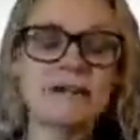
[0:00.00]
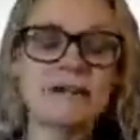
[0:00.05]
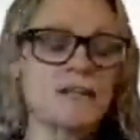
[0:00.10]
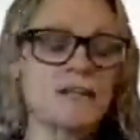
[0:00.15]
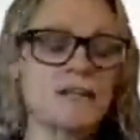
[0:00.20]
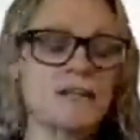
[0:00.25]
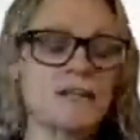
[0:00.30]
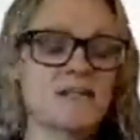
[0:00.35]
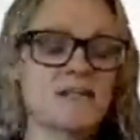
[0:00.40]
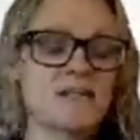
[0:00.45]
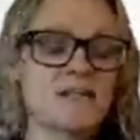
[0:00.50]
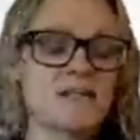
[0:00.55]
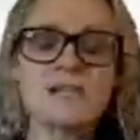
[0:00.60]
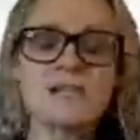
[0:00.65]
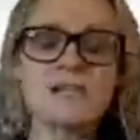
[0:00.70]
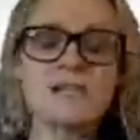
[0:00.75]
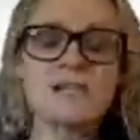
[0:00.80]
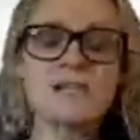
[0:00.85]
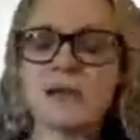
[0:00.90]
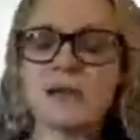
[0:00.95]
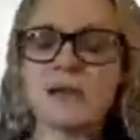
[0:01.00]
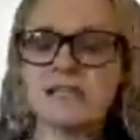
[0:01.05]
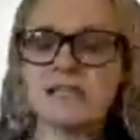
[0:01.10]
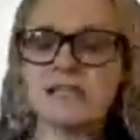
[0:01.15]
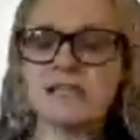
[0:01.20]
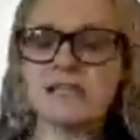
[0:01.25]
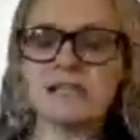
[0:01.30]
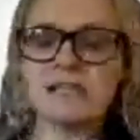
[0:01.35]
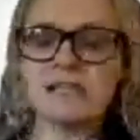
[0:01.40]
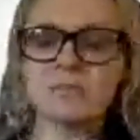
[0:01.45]
You'll still be able to
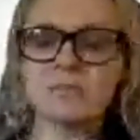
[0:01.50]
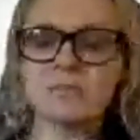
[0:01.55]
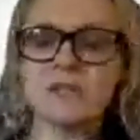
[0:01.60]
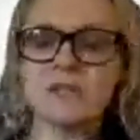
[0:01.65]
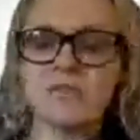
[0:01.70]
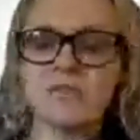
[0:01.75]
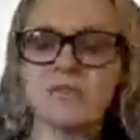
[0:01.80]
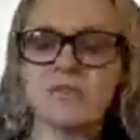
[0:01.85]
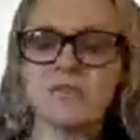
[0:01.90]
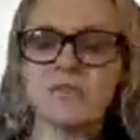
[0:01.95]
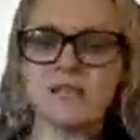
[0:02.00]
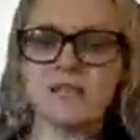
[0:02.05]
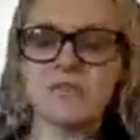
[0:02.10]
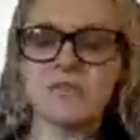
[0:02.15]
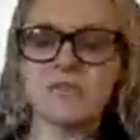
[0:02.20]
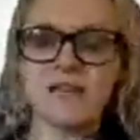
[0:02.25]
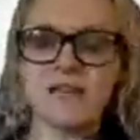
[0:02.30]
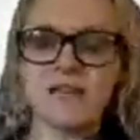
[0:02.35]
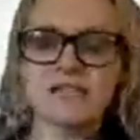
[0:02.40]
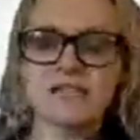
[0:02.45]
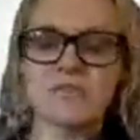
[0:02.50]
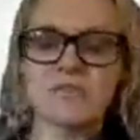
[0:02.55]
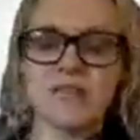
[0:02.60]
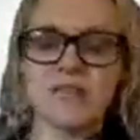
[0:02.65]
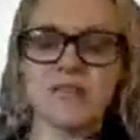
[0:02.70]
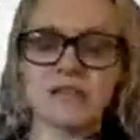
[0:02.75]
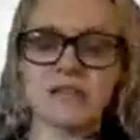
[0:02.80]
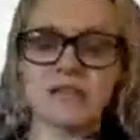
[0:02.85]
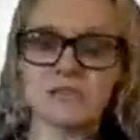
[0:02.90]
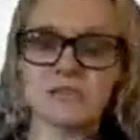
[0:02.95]
see somebody face to face if
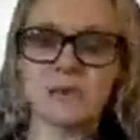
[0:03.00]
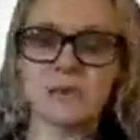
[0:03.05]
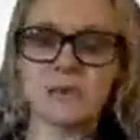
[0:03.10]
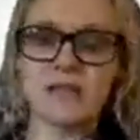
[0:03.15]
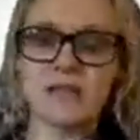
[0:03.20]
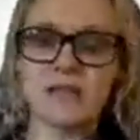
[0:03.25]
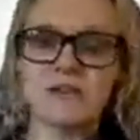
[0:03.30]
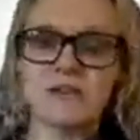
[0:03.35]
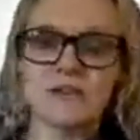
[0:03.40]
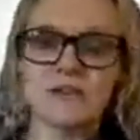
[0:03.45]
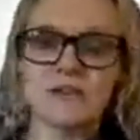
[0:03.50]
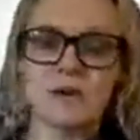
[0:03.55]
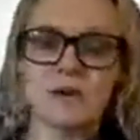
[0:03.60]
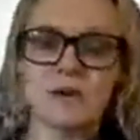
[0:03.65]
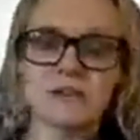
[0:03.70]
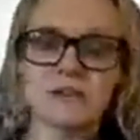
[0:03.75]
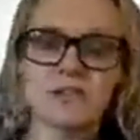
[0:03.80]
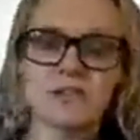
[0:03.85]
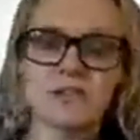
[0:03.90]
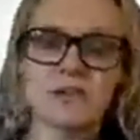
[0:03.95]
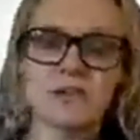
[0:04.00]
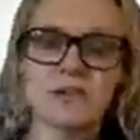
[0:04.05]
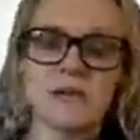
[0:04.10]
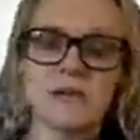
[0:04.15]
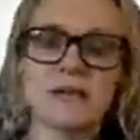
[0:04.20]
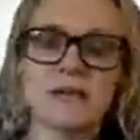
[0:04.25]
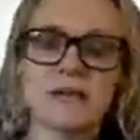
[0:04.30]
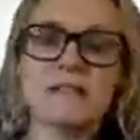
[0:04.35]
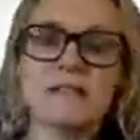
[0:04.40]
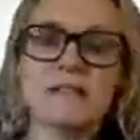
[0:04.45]
that's the way that you want to do
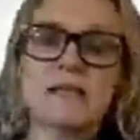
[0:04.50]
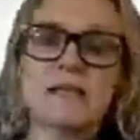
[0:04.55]
it.